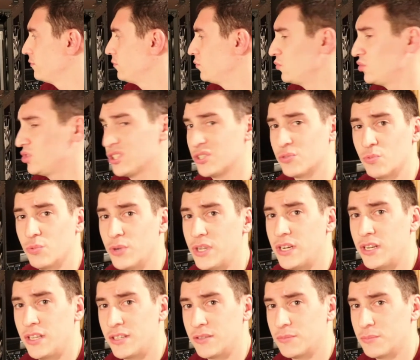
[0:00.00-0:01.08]
Just
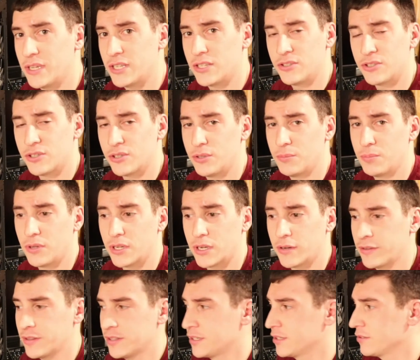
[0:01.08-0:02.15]
reading, making sure you plug
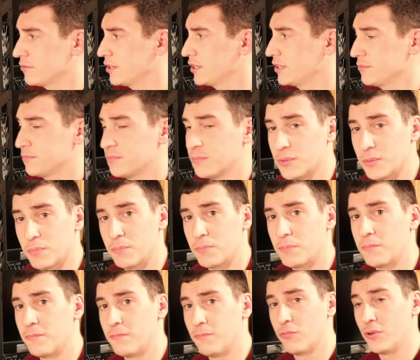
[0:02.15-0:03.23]
everything in right, but
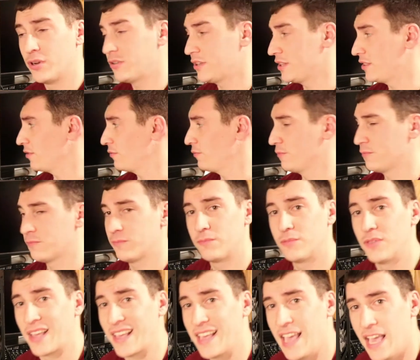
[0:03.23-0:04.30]
really
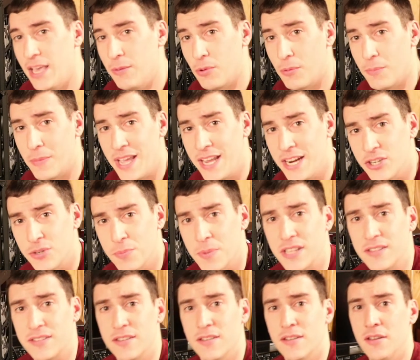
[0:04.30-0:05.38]
the cable
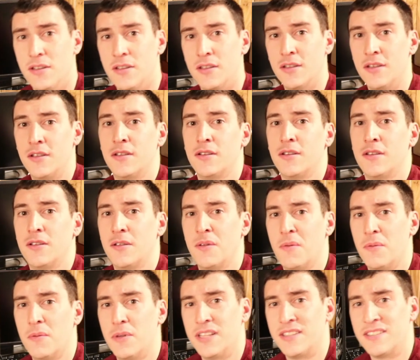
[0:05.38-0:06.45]
management.
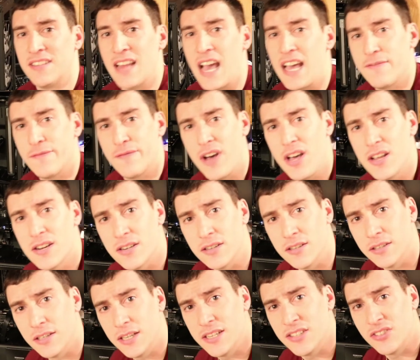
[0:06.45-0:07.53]
It's not fun
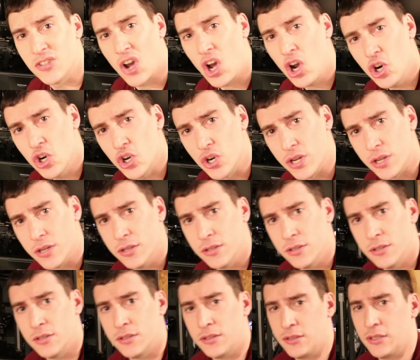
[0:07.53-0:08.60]
and it's hard.
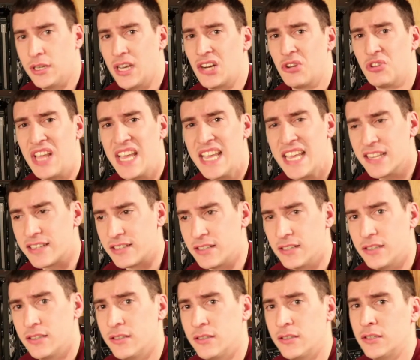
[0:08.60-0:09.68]
I don't like it.
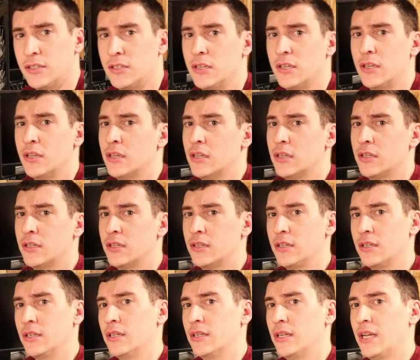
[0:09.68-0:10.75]

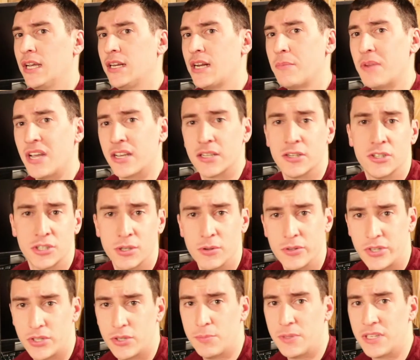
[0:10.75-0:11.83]
And I'm not going to show it
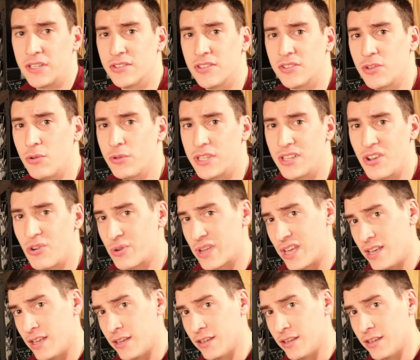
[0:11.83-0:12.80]
to you because it's only okay.